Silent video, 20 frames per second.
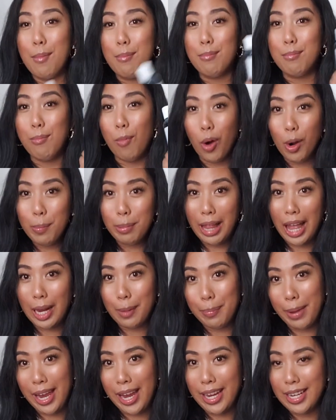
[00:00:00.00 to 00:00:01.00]
more black
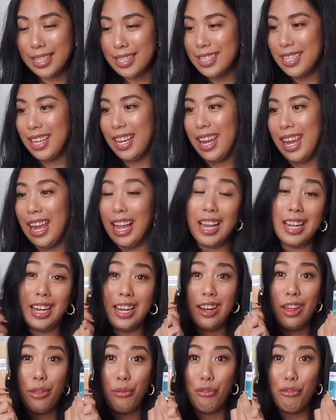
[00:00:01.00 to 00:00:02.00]
paint and
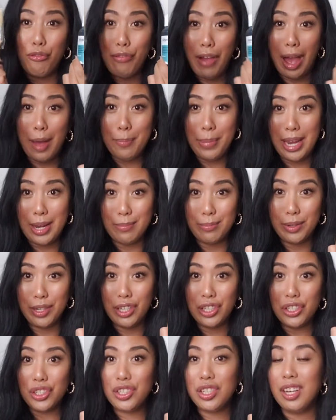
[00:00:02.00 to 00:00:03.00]
another fat
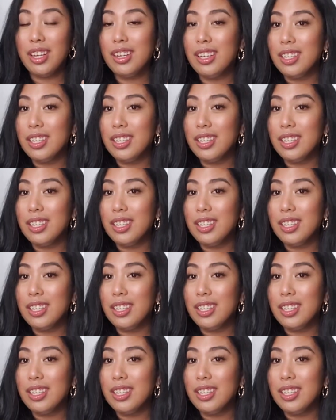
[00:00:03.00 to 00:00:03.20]
paintbrush.